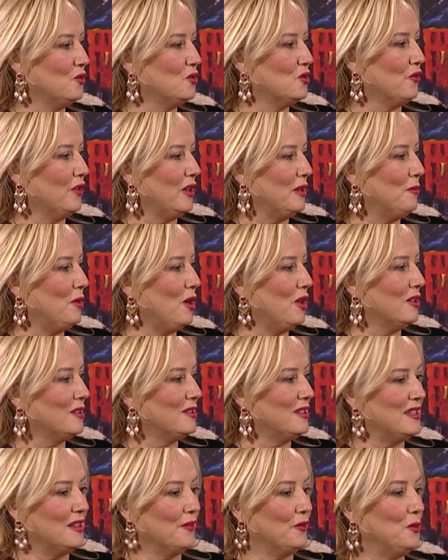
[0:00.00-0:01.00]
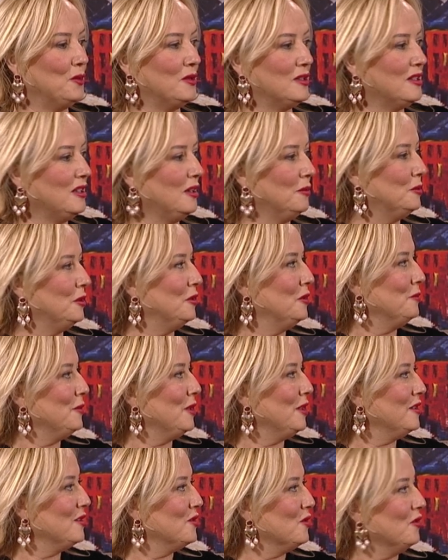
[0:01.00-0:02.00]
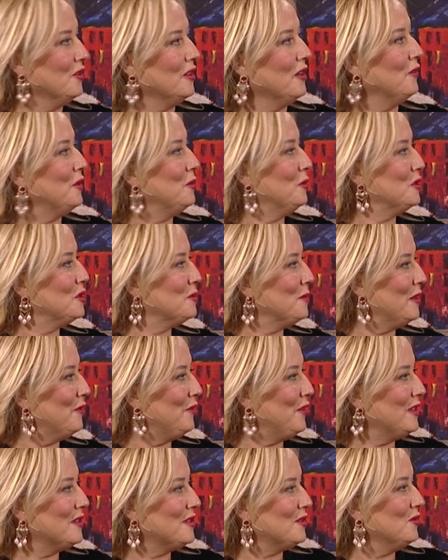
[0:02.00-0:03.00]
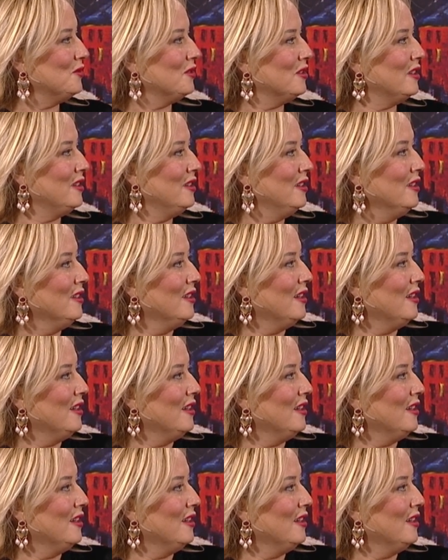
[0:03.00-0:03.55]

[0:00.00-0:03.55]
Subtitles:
those green policies, everyone's adopted them now, so they're in everyone's manifesto now,